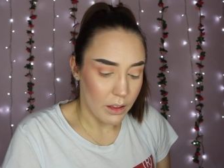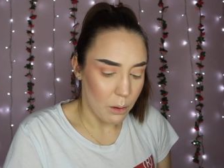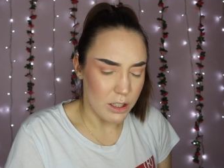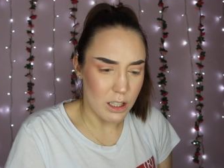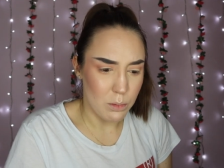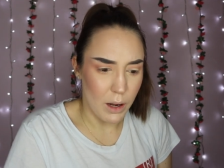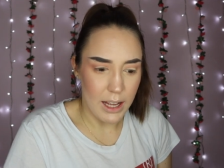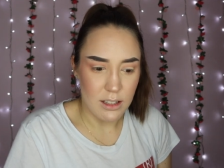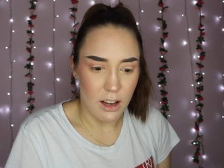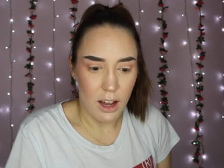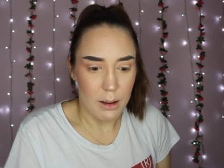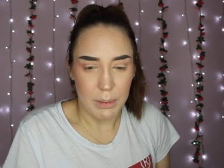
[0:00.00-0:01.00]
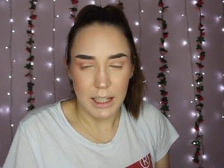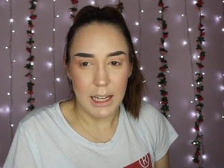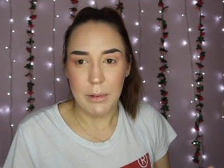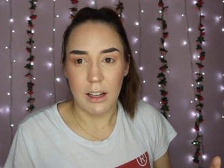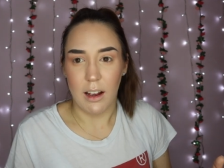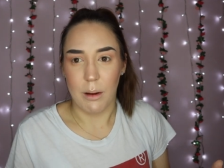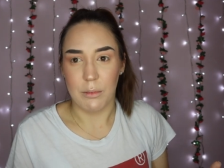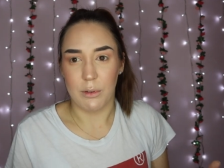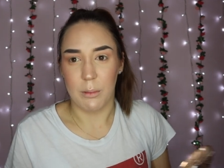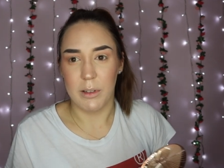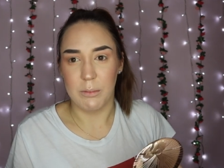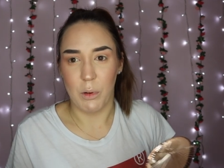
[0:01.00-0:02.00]
which is where diabulimia comes
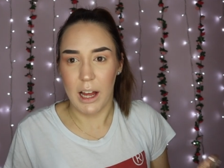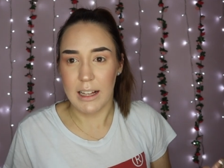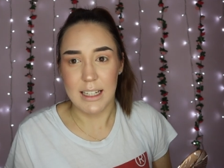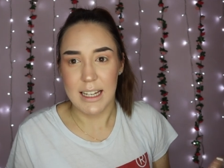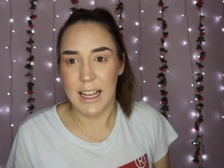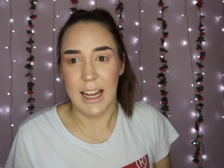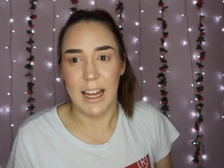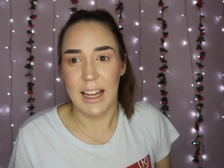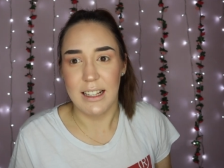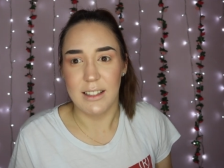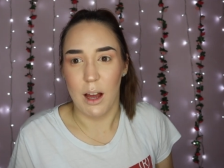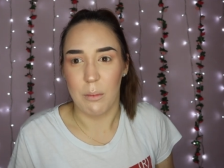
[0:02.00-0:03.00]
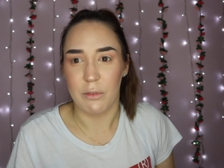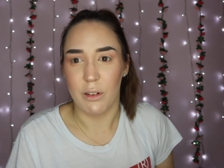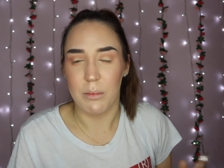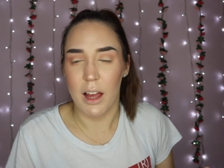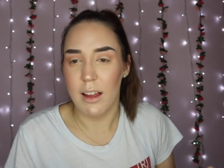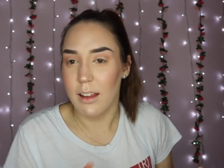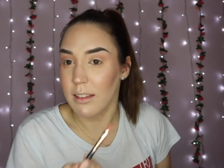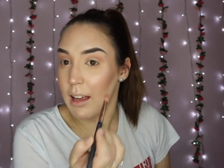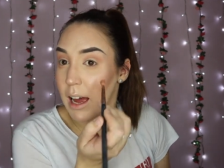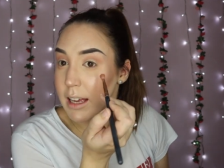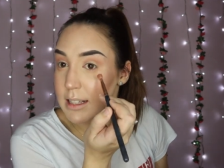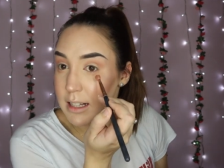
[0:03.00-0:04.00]
from and where DKAs come from like
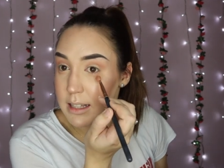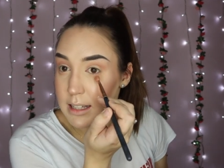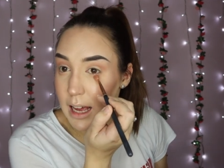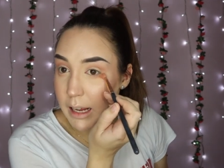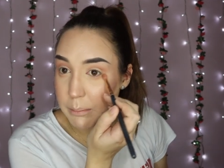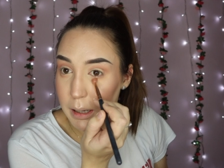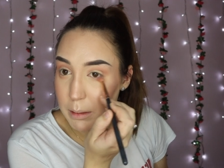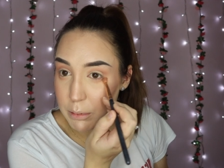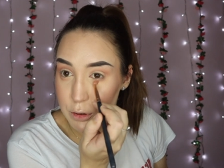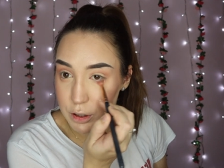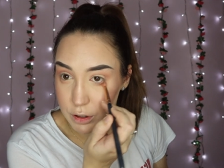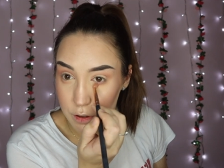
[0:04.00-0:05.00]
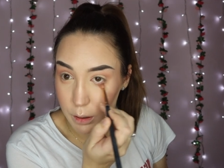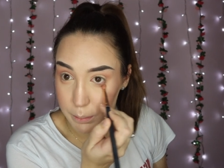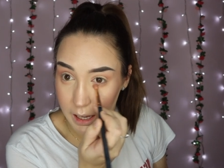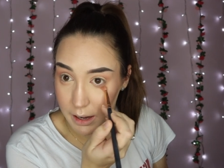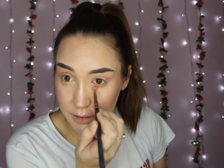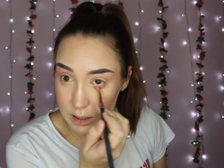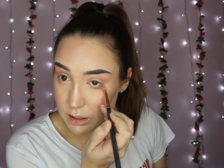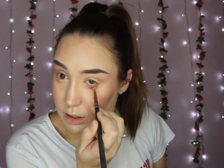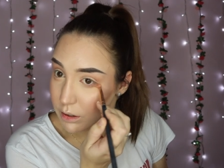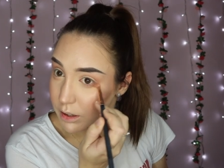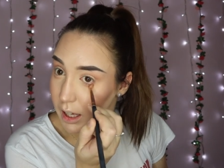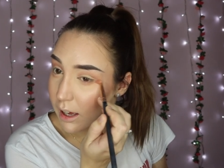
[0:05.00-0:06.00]
that is insane people should not be having to
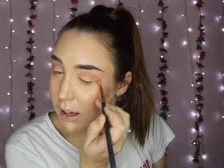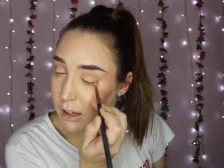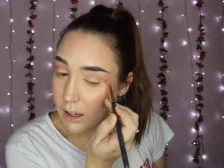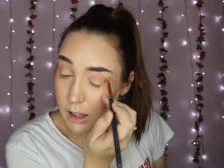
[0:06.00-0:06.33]
do that